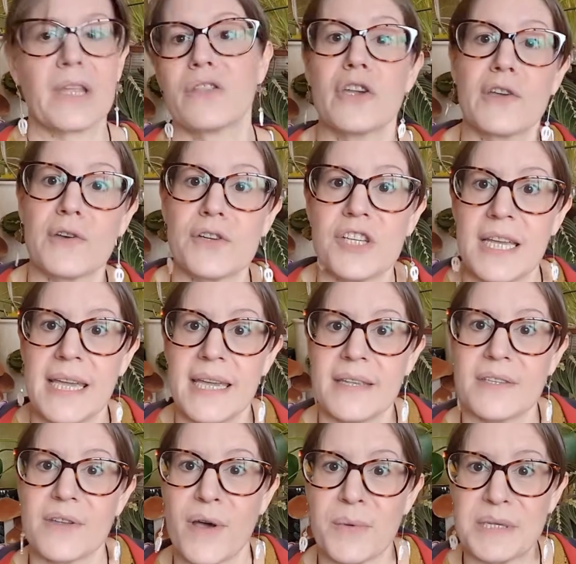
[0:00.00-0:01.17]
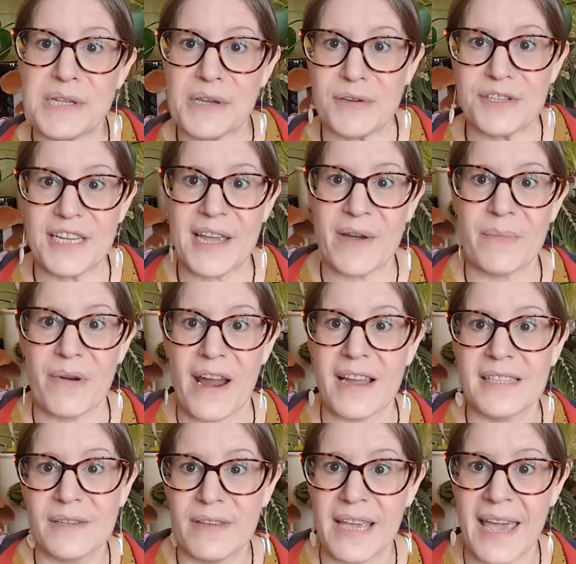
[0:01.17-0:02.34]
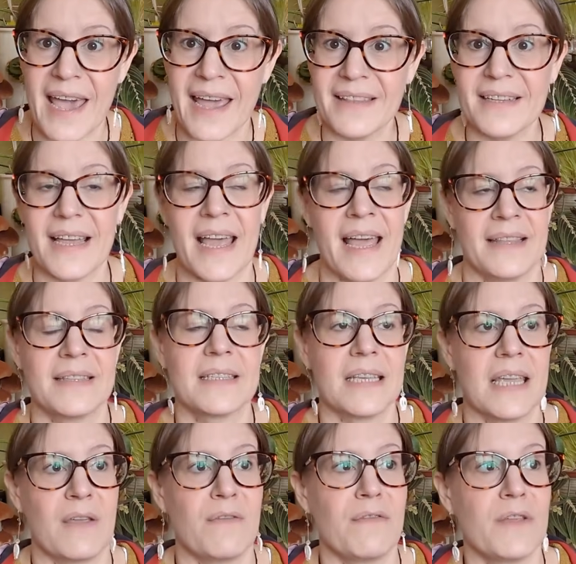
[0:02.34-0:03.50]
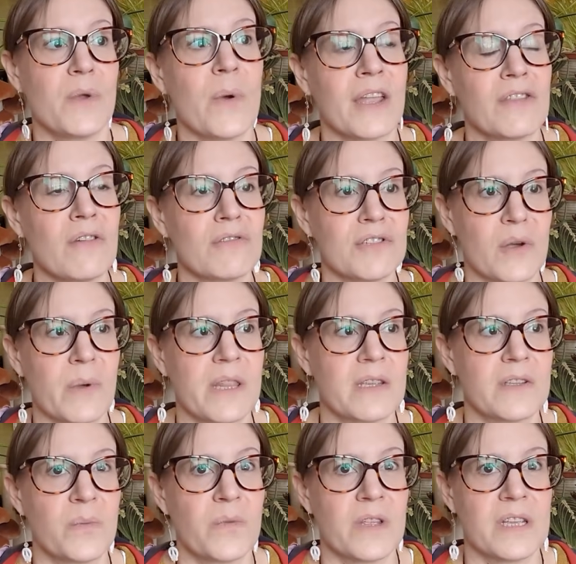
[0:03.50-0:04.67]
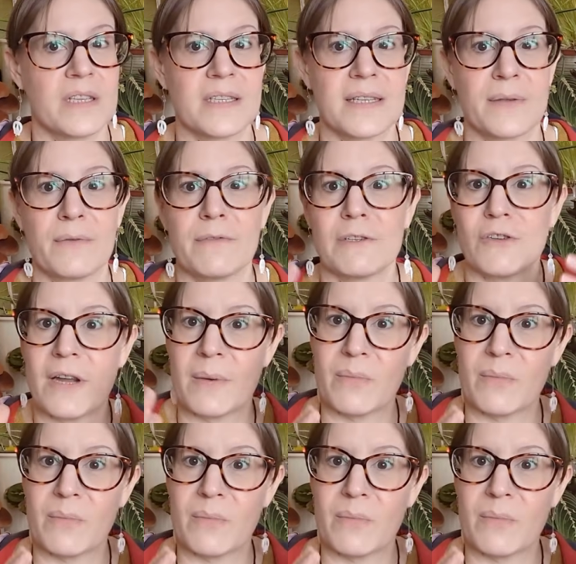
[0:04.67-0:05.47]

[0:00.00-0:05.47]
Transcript: Negotiate, so always negotiate on price if you can, and if you are not sure whether something is silver, try